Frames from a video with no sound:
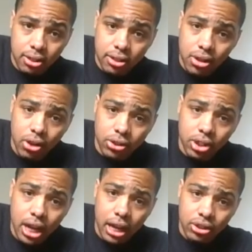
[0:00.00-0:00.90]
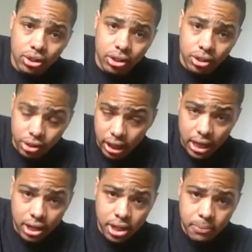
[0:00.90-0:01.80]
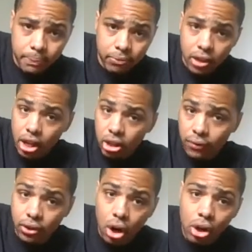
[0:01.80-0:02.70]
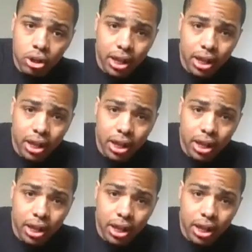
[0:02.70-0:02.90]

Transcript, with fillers: talk to you guys later. Love you all